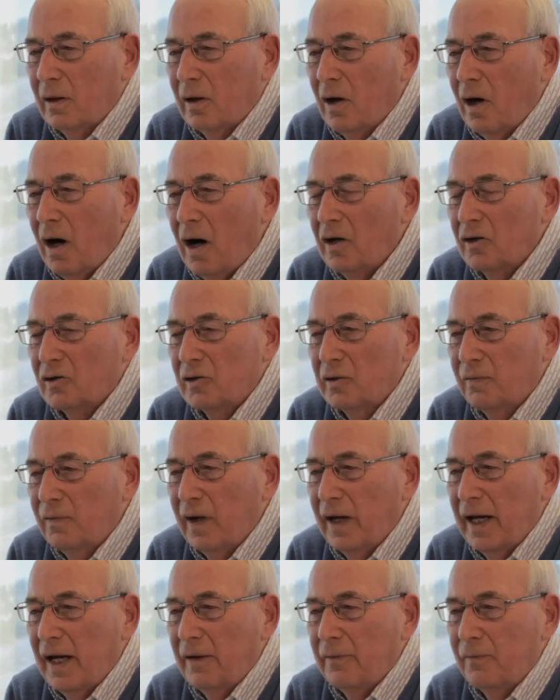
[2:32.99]
cost of
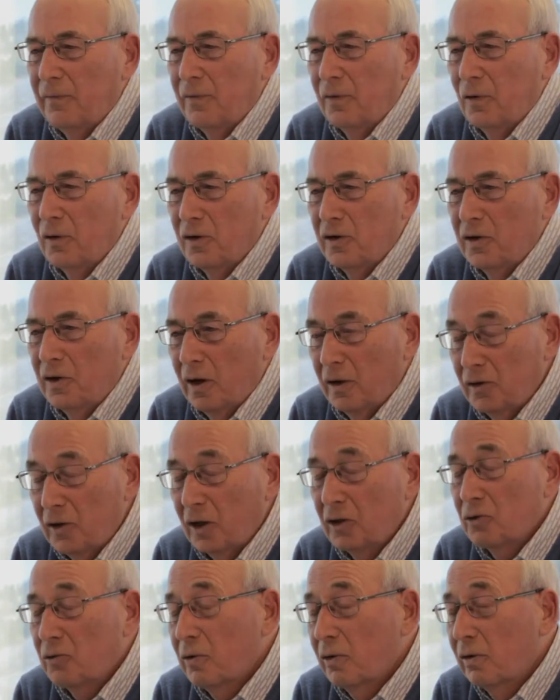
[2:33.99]
land for
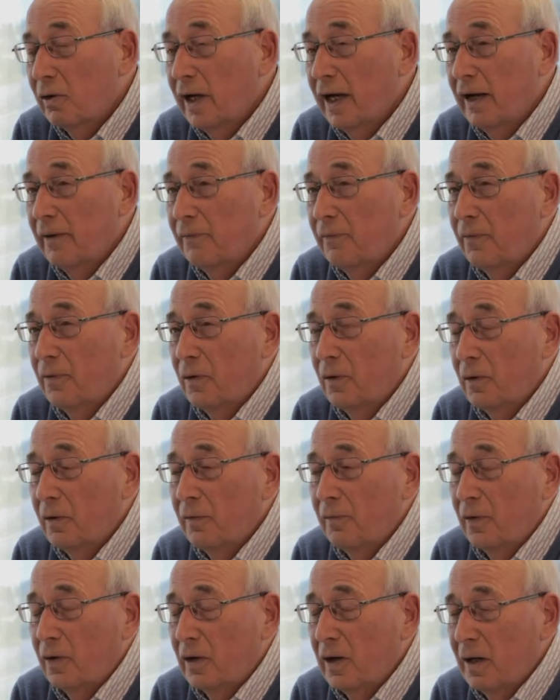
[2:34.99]
industrial land
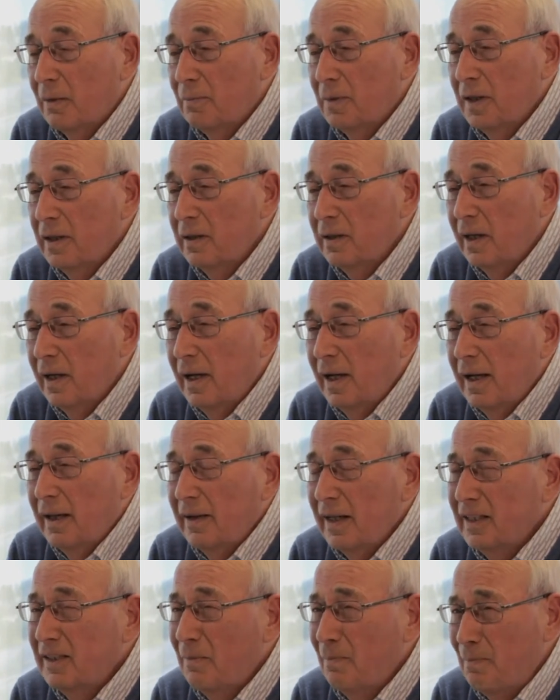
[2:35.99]
for companies,
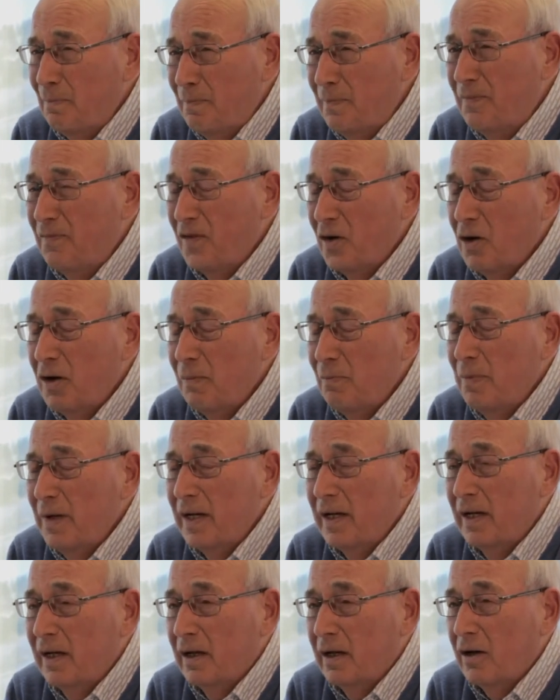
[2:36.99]
that's a very
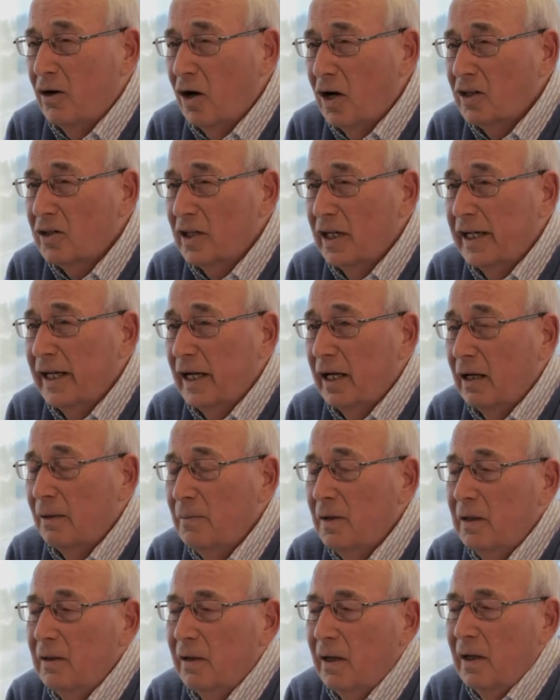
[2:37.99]
big costly
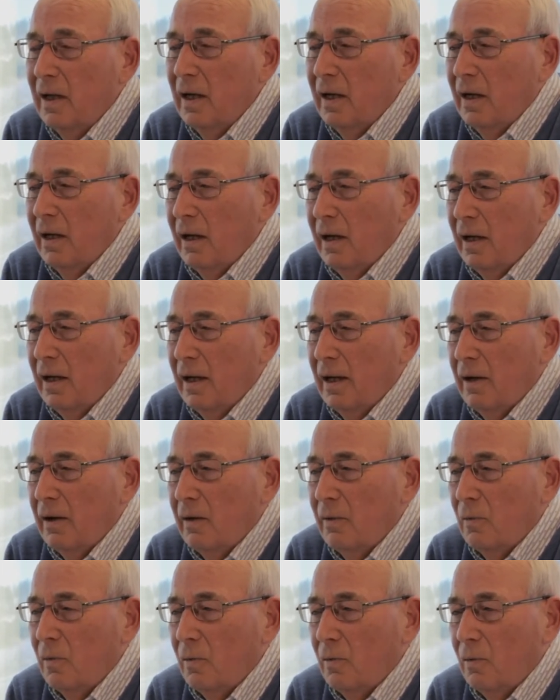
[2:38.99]
element.
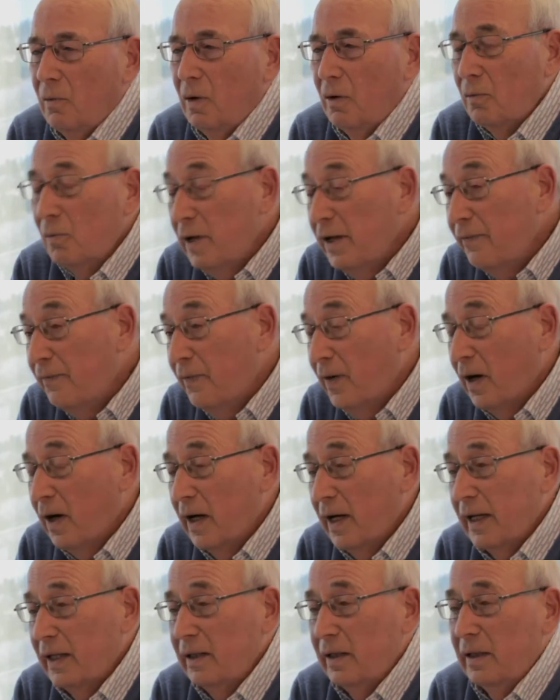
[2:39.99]
What we
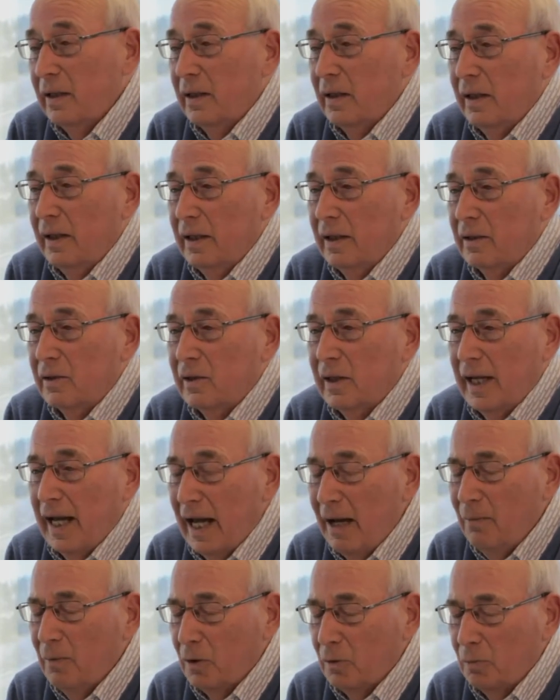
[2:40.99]
find is
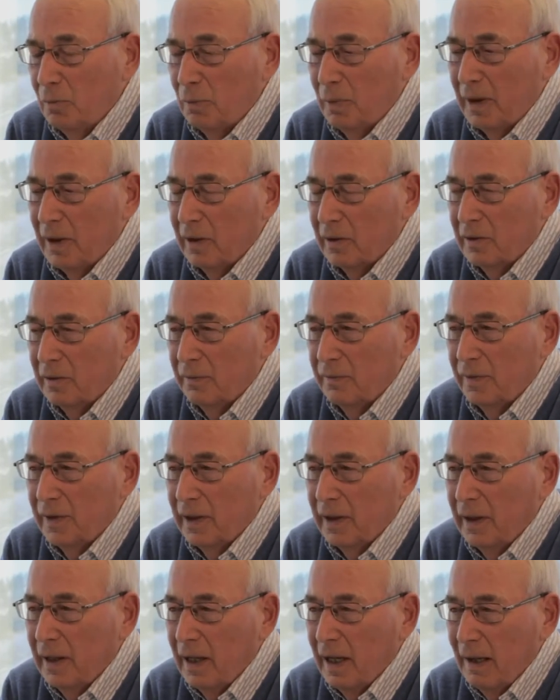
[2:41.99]
Kamloops, because of
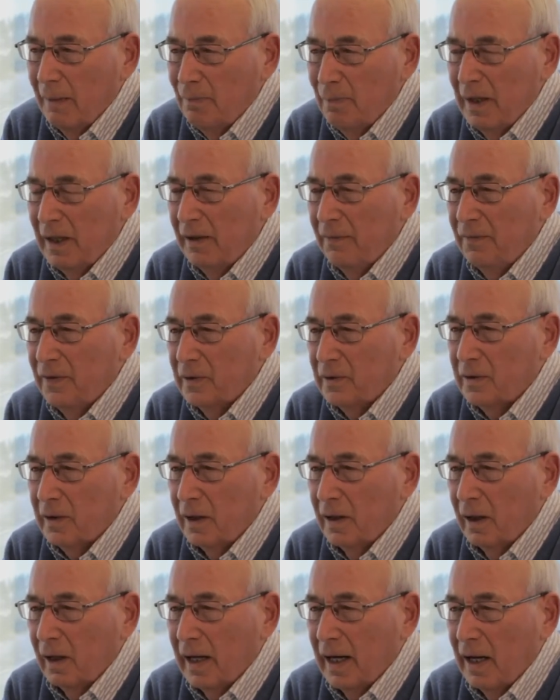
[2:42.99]
the benefits that
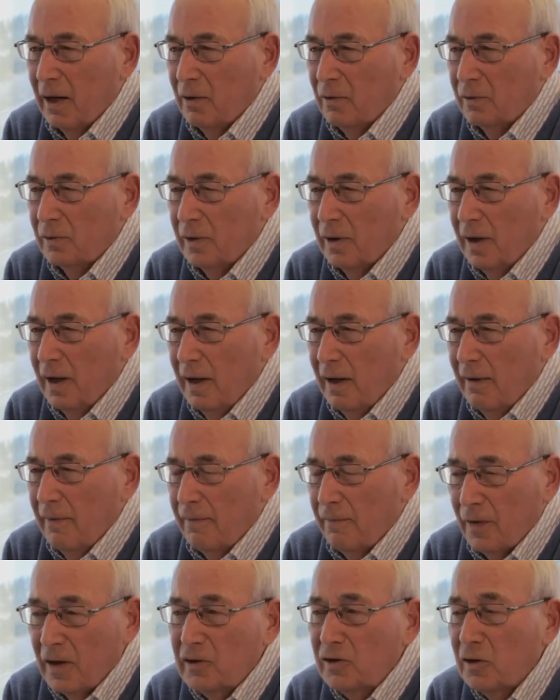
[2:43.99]
it allows,
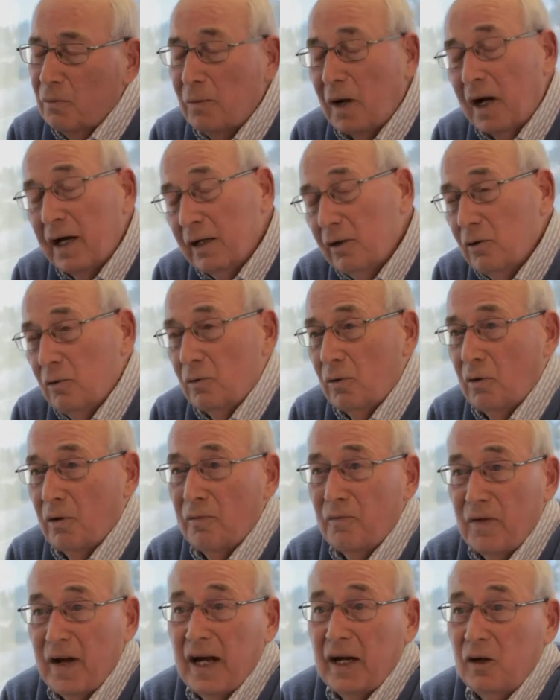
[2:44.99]
friends of mine who are
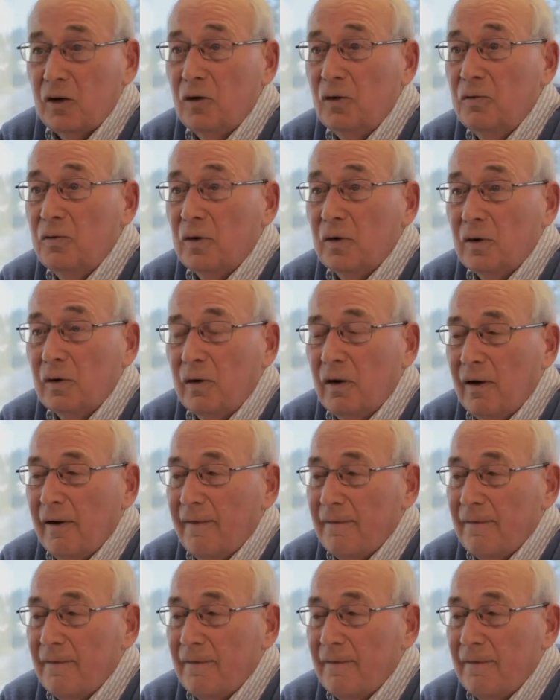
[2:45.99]
in Vancouver,